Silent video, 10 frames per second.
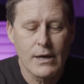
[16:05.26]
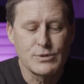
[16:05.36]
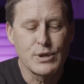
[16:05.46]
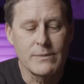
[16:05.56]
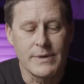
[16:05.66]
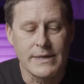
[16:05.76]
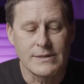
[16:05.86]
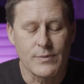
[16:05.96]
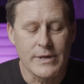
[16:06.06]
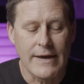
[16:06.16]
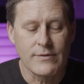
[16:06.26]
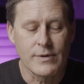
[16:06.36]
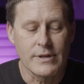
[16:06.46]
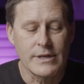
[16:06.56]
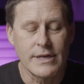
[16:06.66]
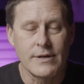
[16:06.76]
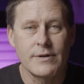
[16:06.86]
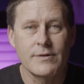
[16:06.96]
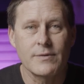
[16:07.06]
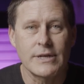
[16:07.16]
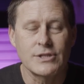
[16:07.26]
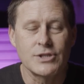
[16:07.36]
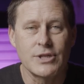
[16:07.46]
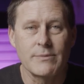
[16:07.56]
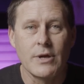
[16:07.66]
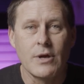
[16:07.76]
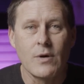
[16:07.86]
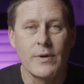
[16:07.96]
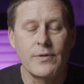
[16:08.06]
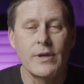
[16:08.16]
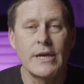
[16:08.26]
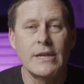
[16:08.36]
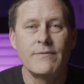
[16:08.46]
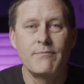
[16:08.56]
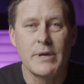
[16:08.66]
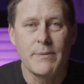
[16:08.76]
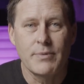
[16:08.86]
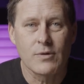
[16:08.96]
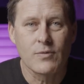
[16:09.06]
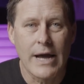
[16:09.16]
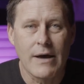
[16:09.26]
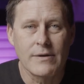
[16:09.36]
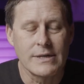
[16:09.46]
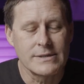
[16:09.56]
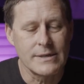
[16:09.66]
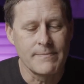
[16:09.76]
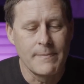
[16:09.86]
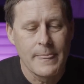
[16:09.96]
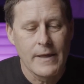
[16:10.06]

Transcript: So it means that we have to enter into a relationship with people around us, and